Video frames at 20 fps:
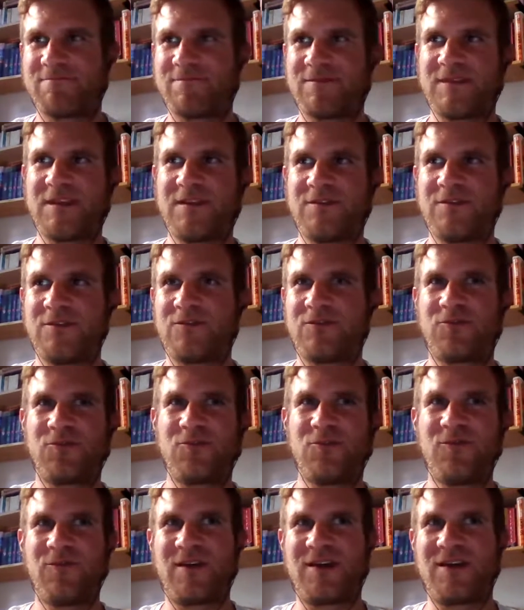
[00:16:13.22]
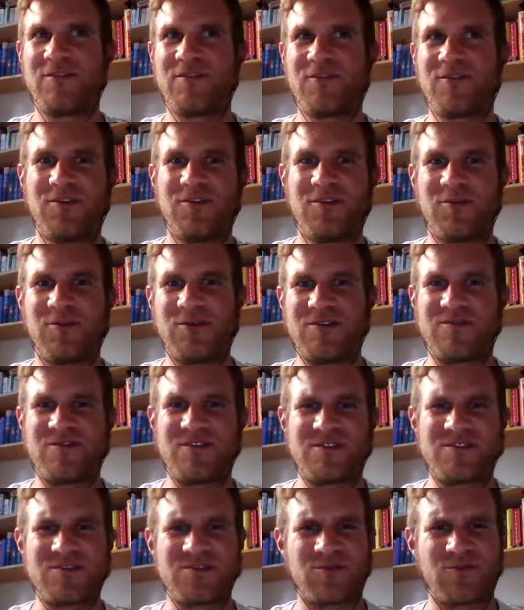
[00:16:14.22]
in this room where I don't know if
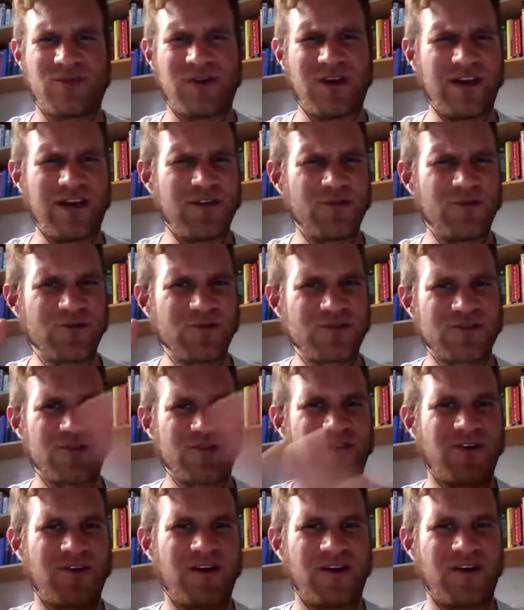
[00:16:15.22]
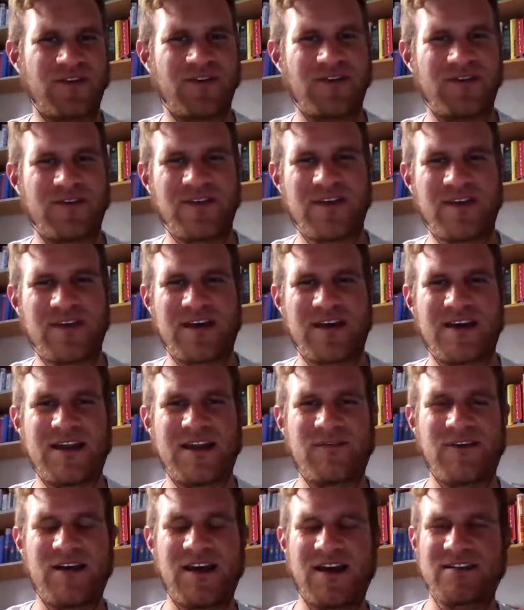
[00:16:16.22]
it's really used or not. I
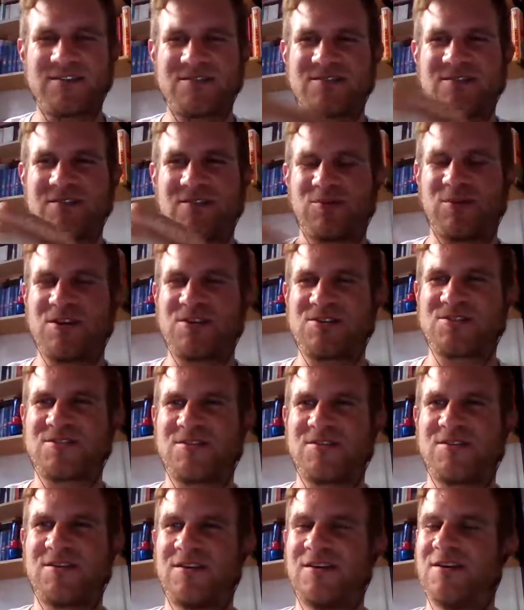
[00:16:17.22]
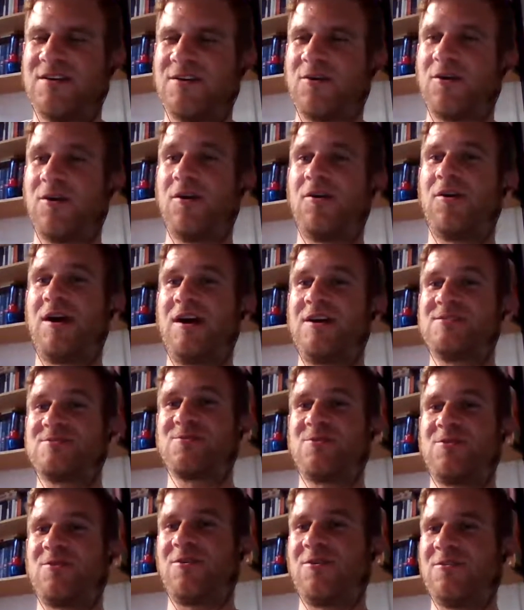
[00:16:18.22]
never had the situation, oh, I
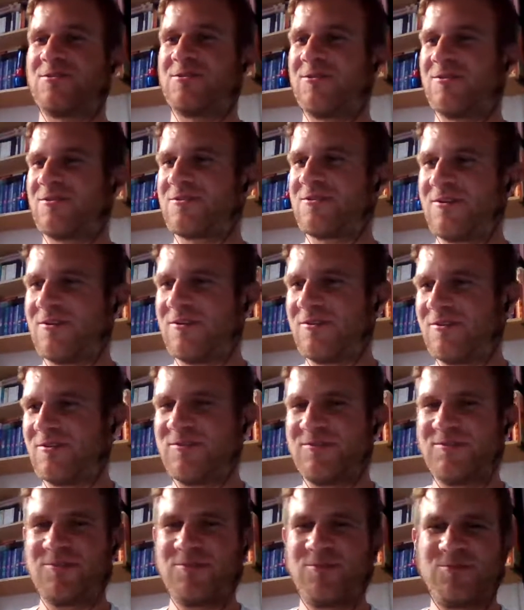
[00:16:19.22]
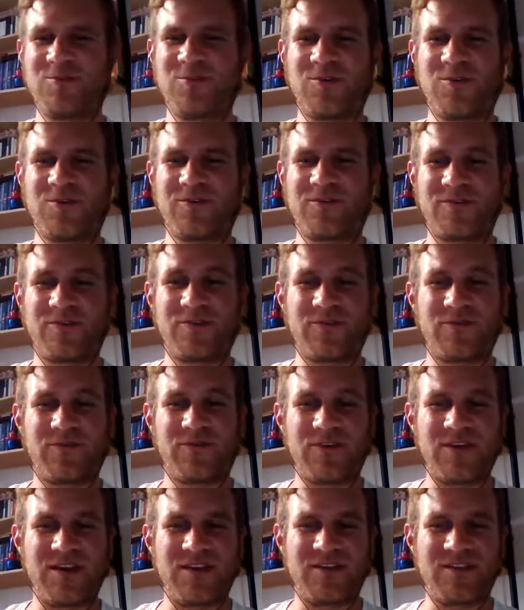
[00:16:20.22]
saw on gloqon you offer
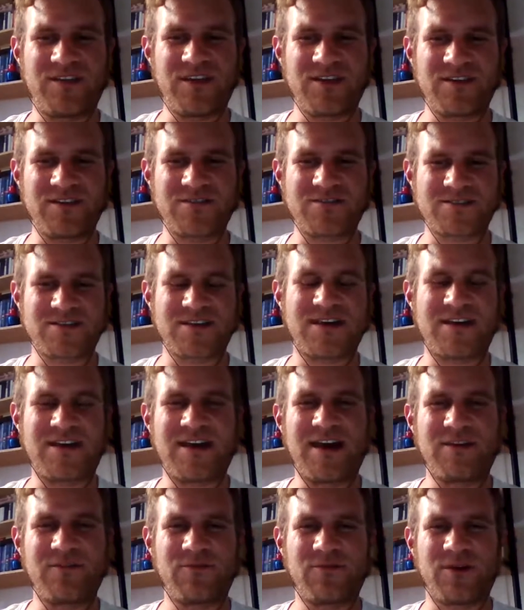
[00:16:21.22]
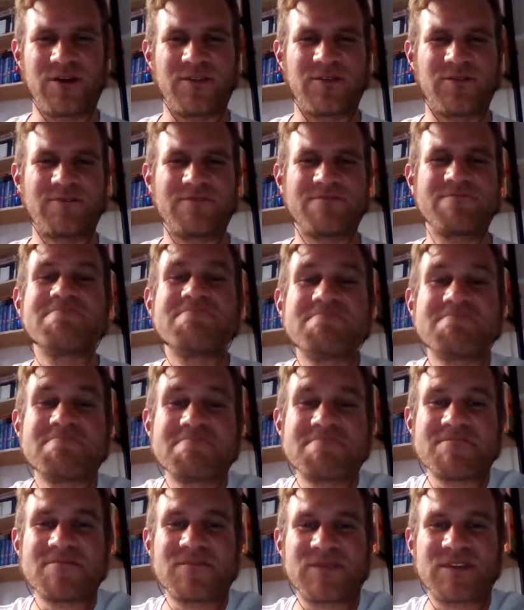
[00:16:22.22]
free tickets, can I have one?
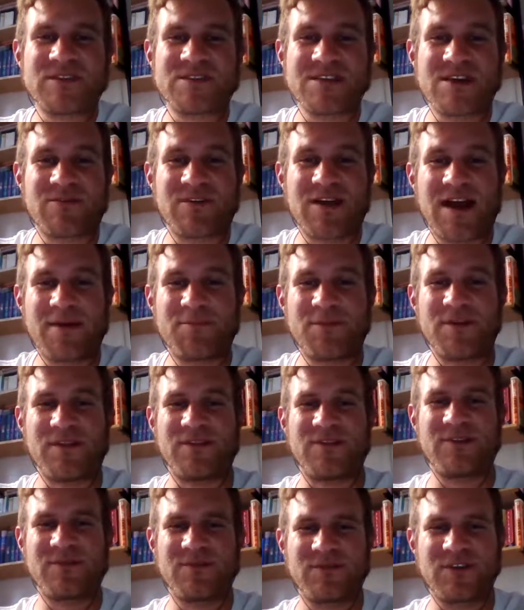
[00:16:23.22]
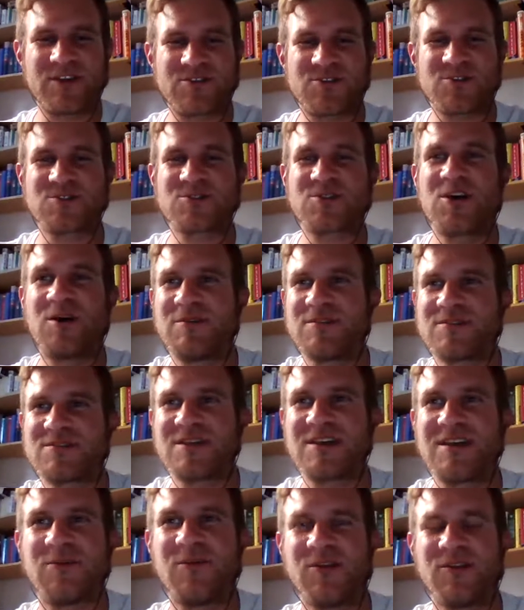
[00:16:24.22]
This never happened. They just come and
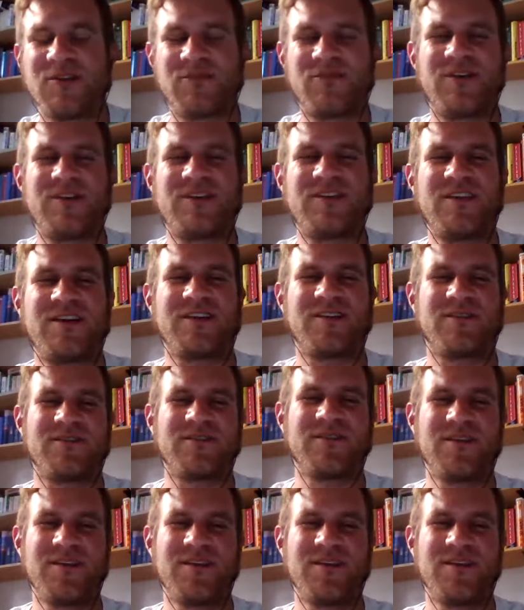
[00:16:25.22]
say, I want a free ticket.